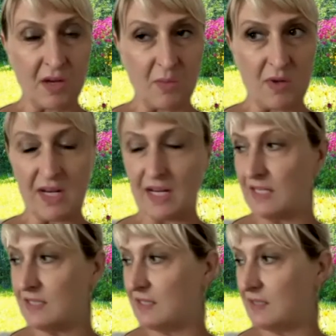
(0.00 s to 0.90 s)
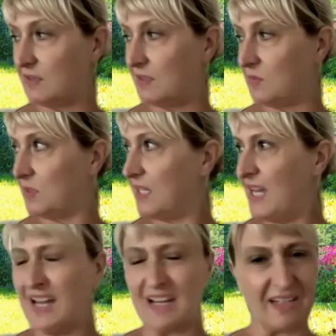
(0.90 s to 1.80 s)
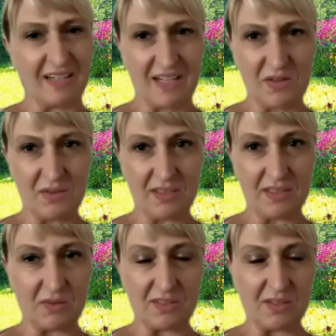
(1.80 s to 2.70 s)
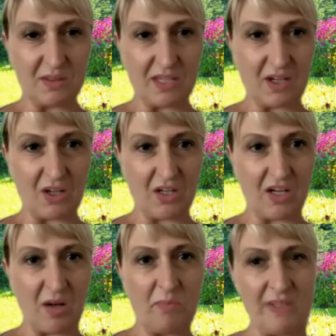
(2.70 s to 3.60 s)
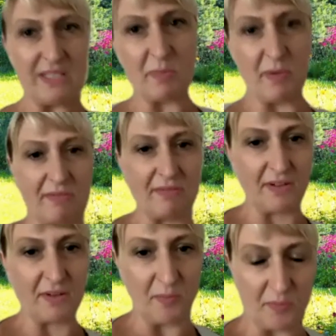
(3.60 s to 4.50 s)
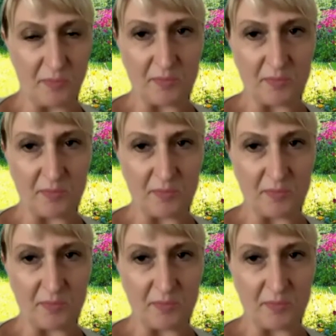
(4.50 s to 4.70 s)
I mean, I guess, yeah, I don't think there is a good humping spot for him.